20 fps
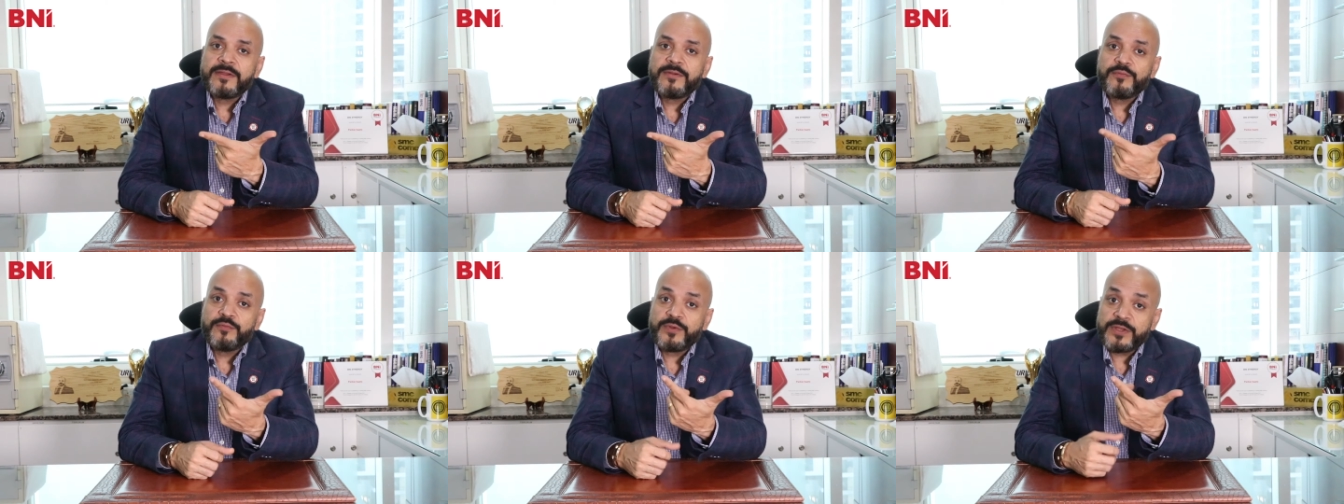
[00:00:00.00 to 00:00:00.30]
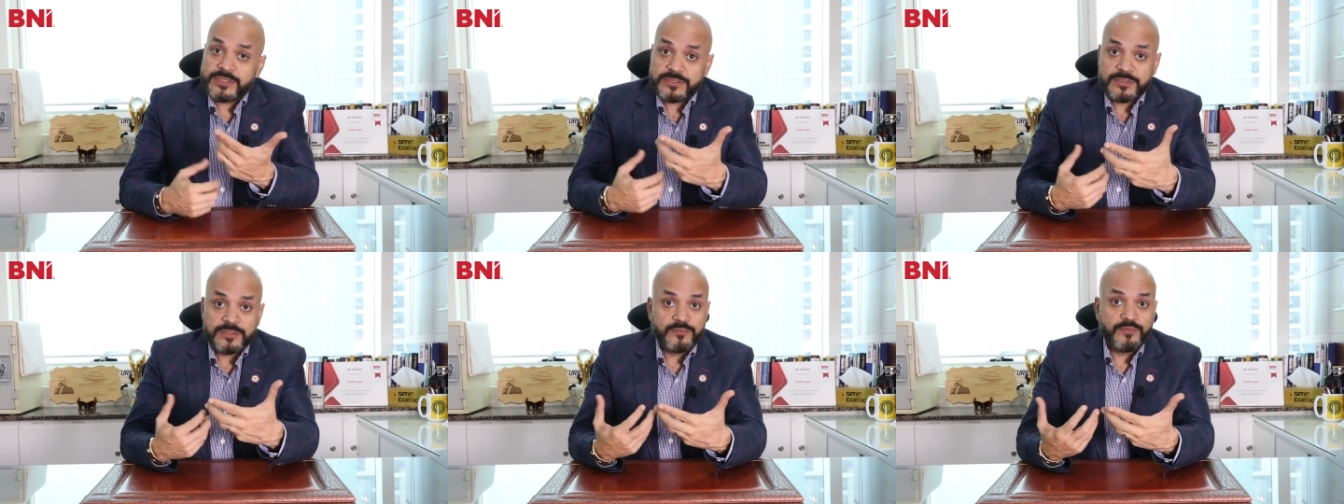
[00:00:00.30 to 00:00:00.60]

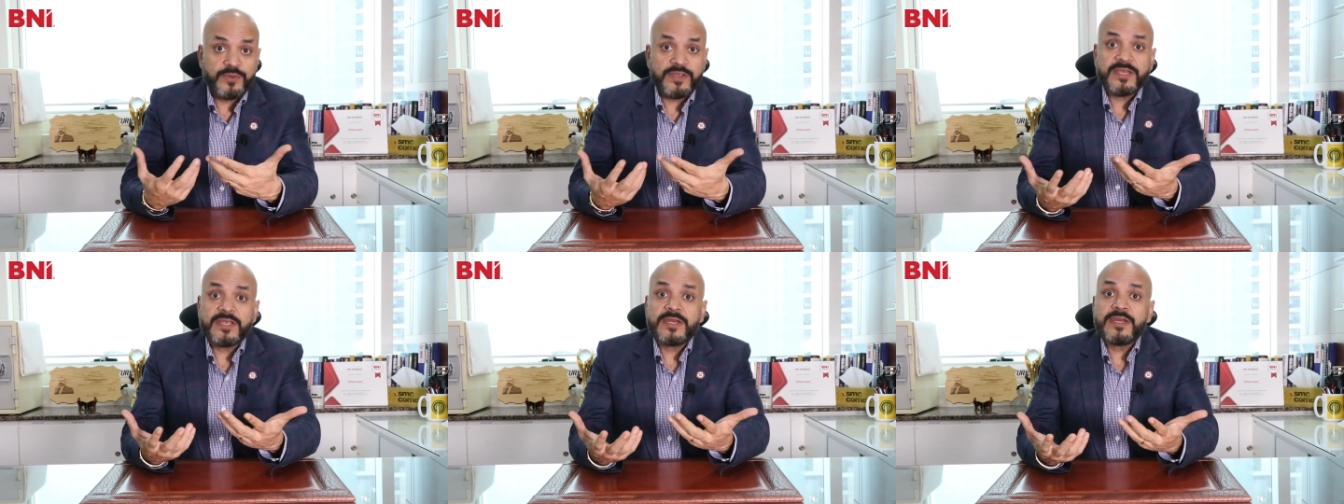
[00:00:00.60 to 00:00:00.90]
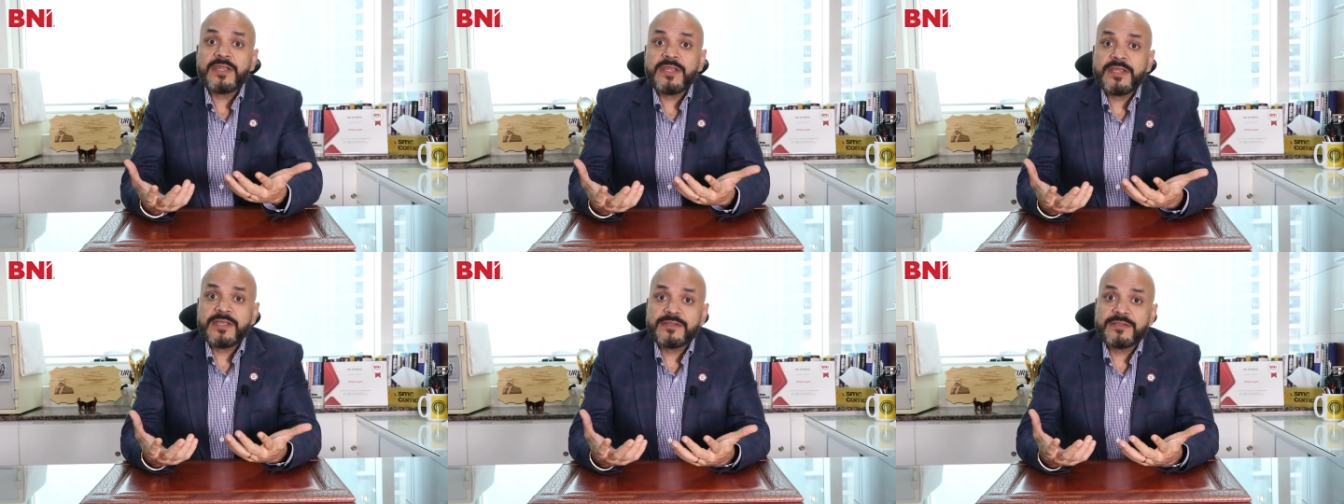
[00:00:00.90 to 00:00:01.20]
which we can
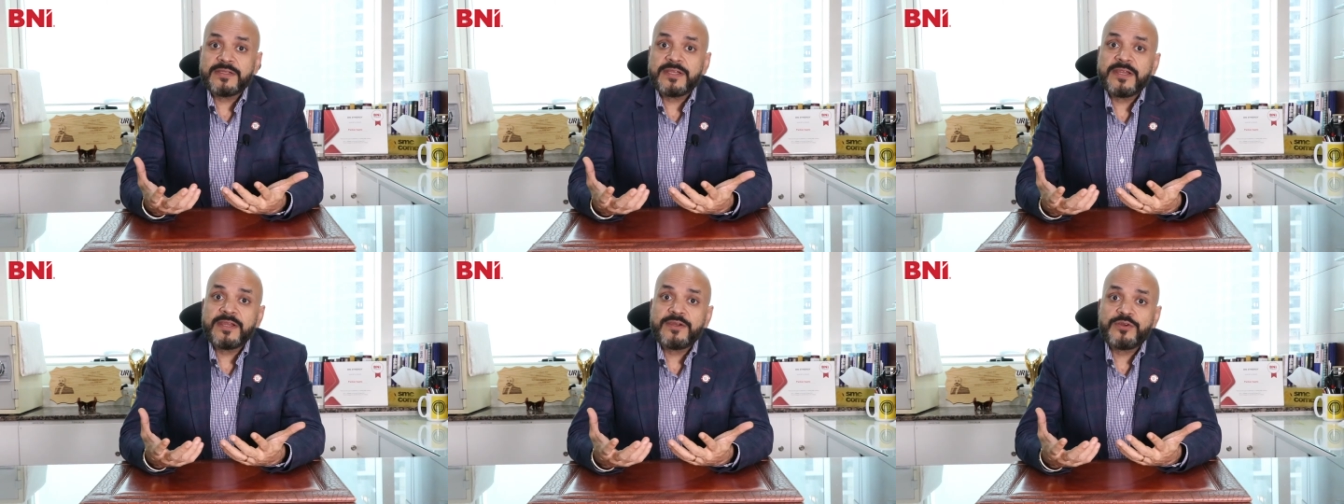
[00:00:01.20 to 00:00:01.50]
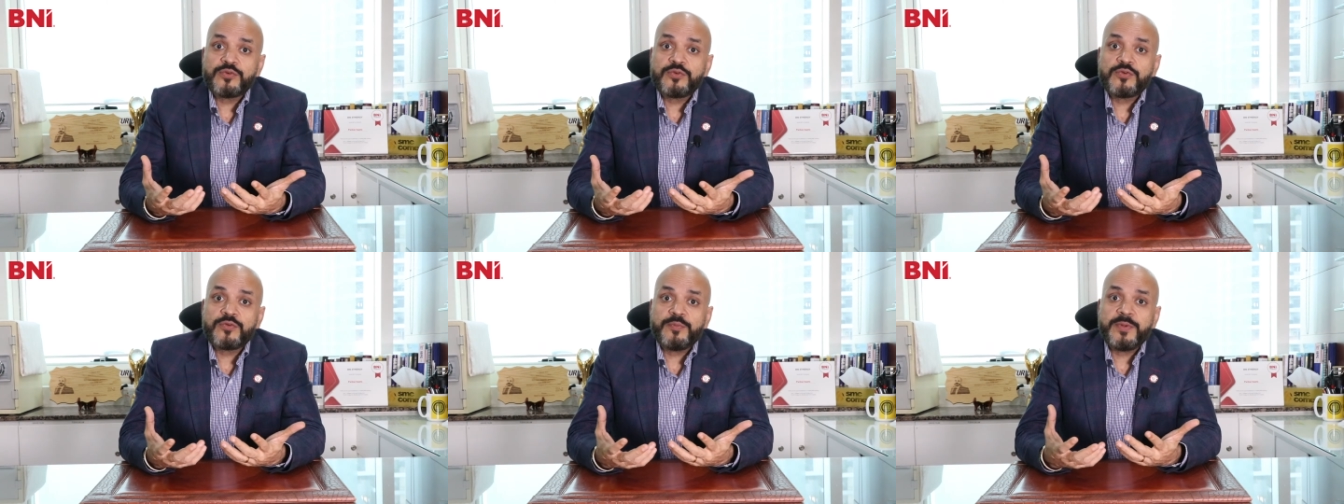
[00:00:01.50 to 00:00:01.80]
easily
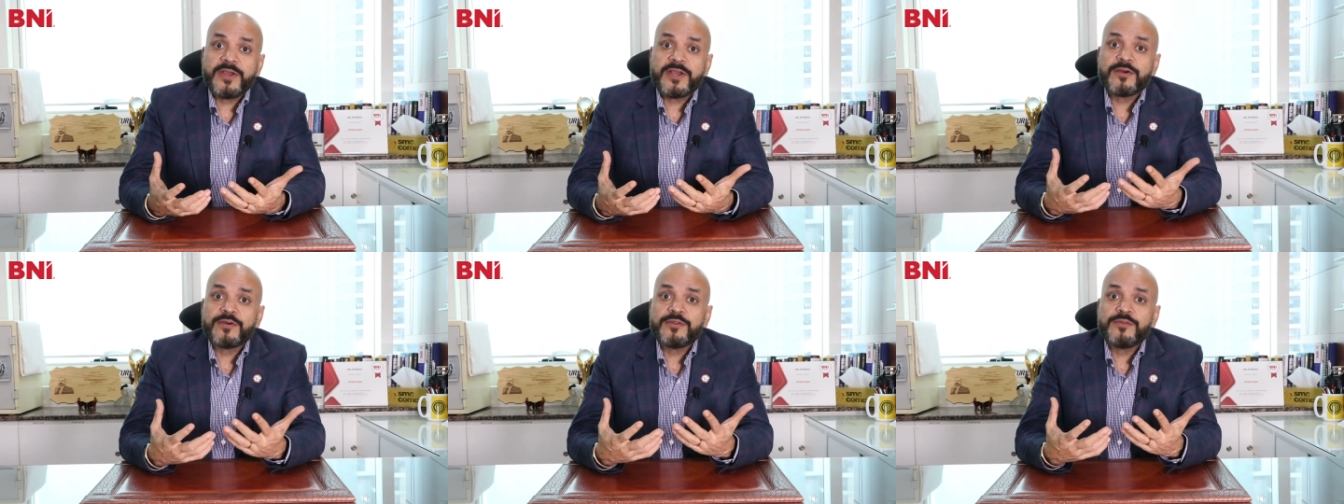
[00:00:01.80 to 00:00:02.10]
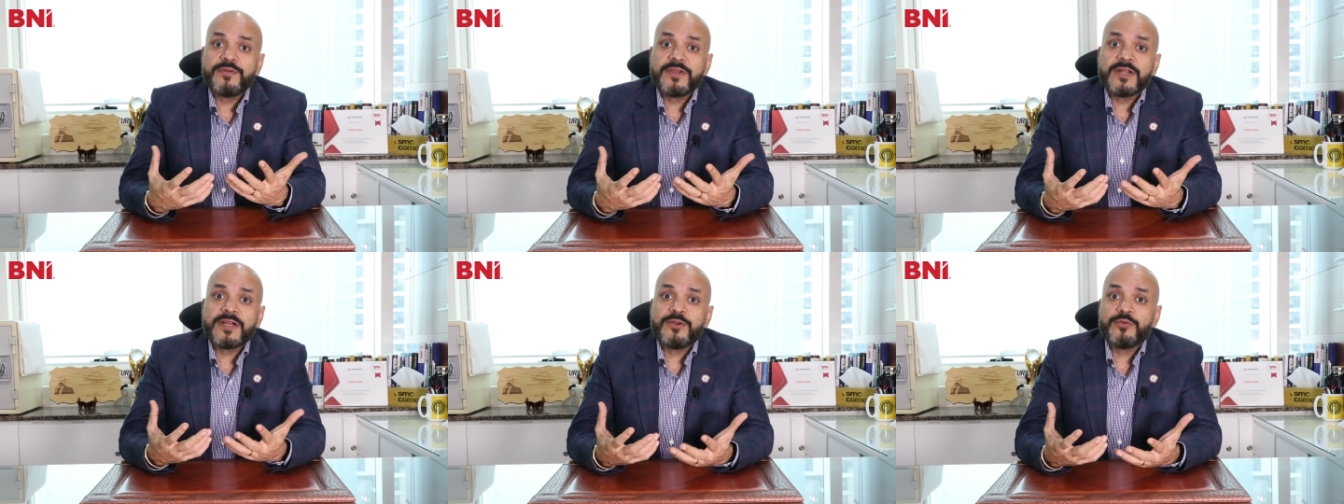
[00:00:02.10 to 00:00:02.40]
do because
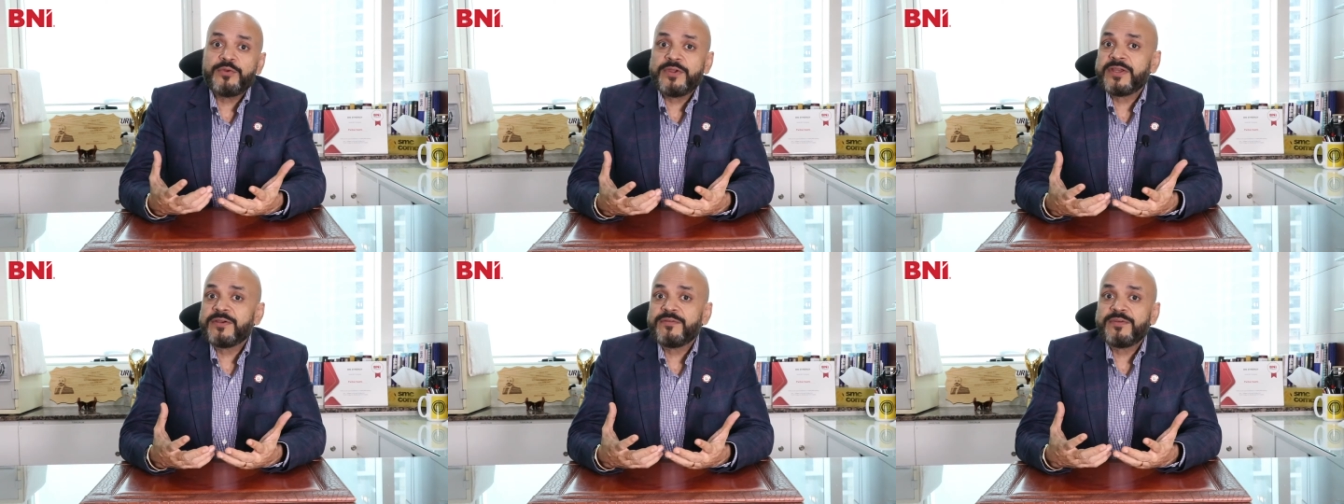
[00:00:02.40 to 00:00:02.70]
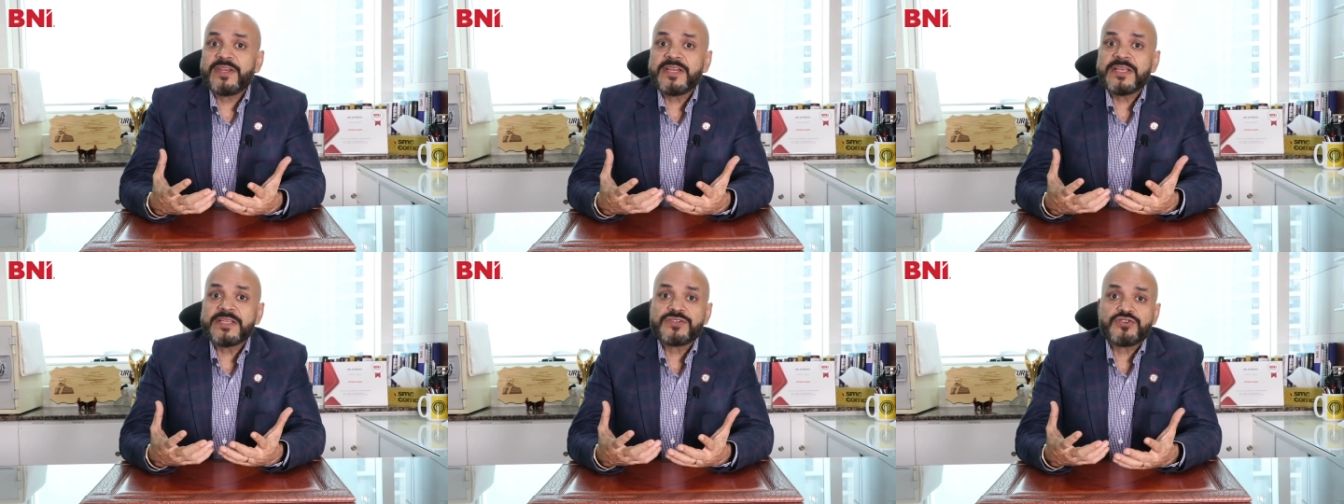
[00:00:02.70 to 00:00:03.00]
we are doing a
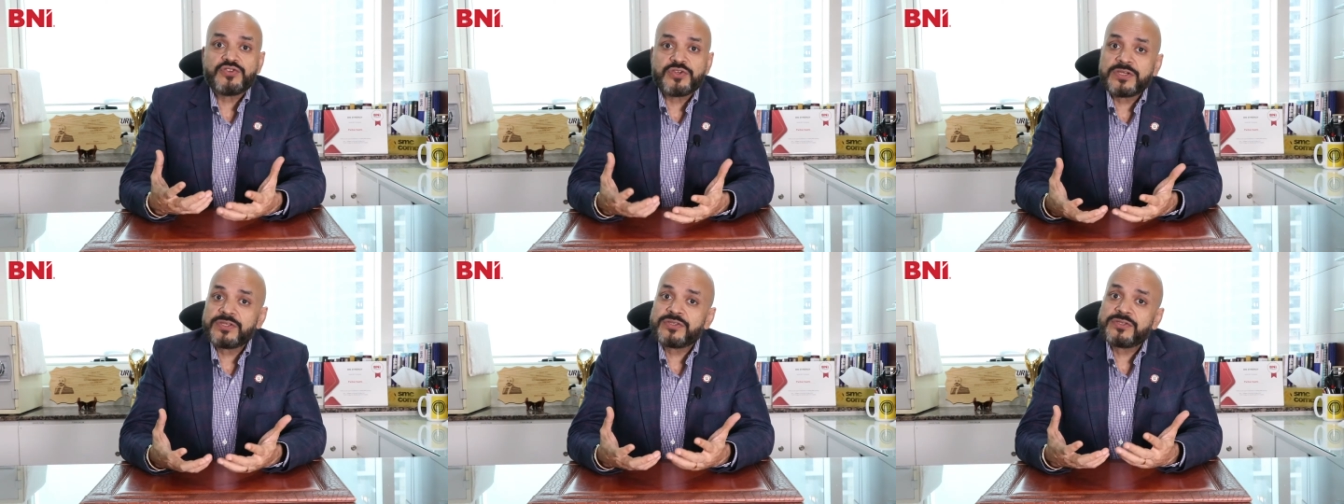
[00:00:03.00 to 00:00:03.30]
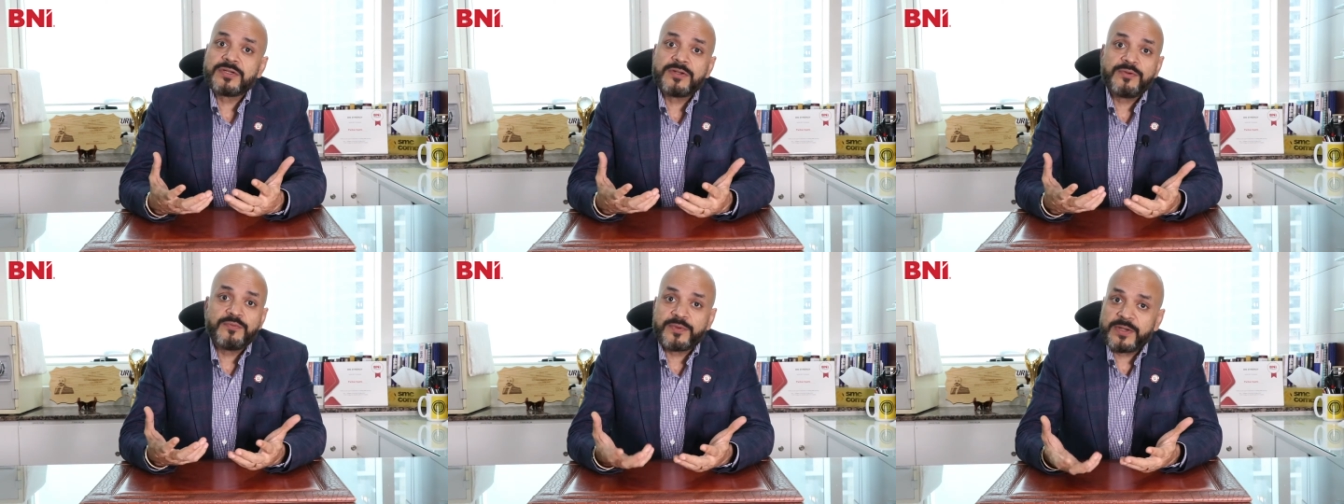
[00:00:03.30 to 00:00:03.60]
very
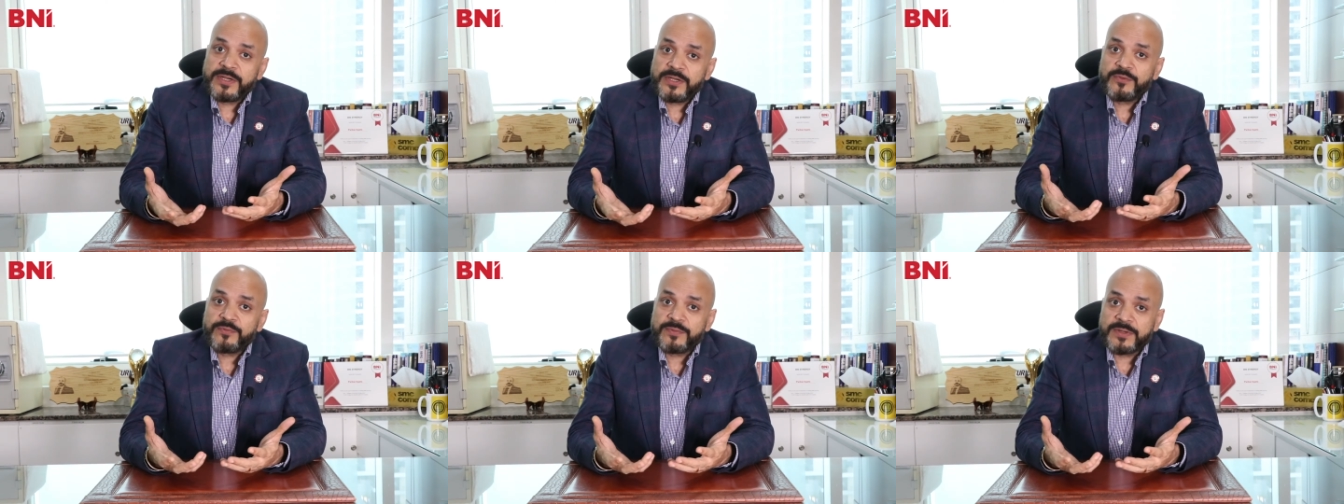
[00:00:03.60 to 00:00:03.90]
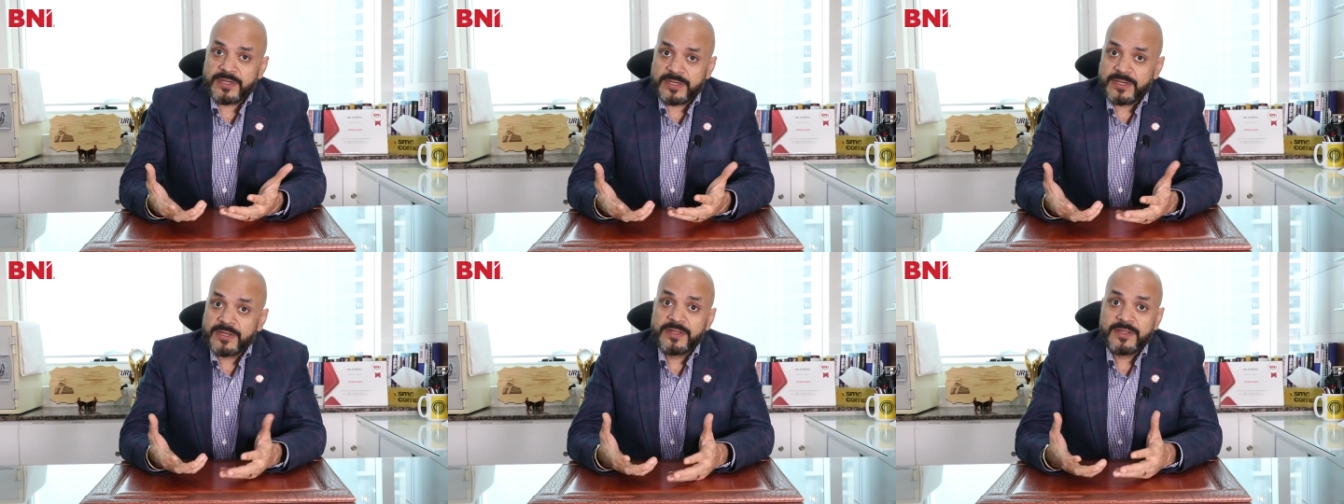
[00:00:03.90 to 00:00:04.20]
structured
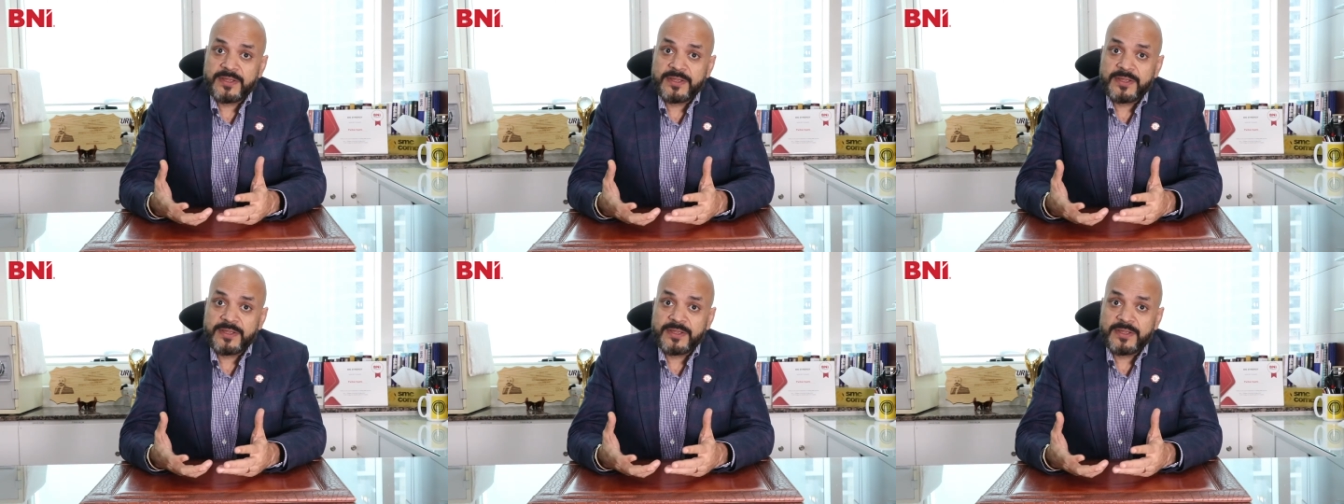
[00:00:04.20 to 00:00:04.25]
one-to-one.